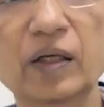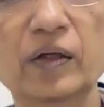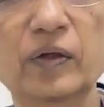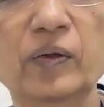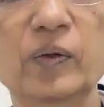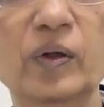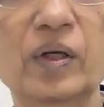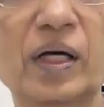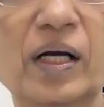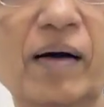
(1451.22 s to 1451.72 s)

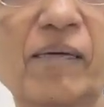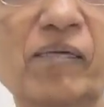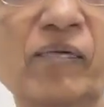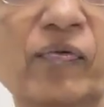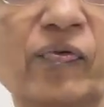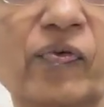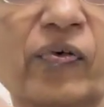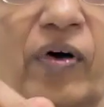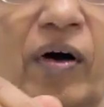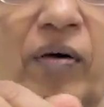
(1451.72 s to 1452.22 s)
You come
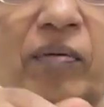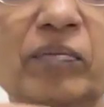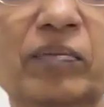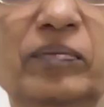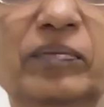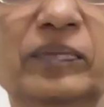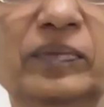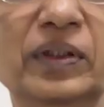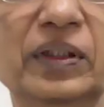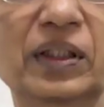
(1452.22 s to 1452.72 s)
from
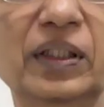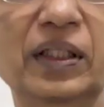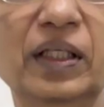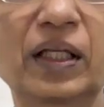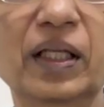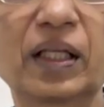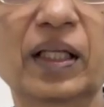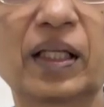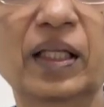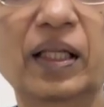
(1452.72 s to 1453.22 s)

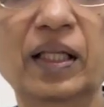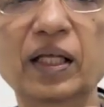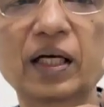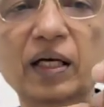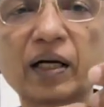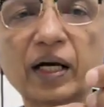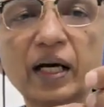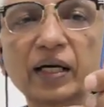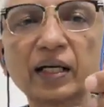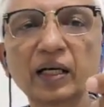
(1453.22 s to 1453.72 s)

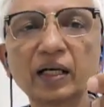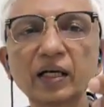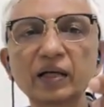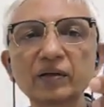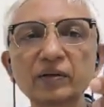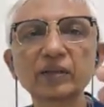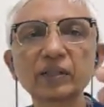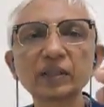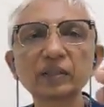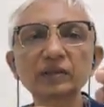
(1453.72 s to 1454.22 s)
the radial
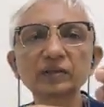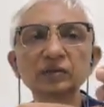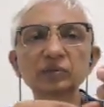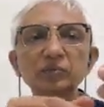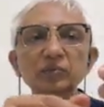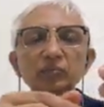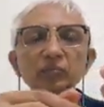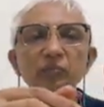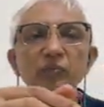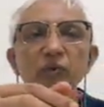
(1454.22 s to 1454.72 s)
artery,
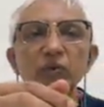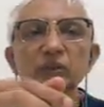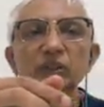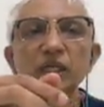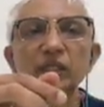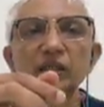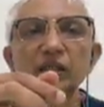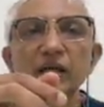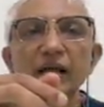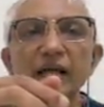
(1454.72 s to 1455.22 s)
mostly
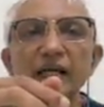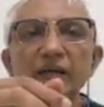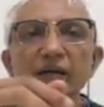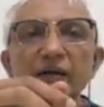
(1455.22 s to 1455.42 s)
the right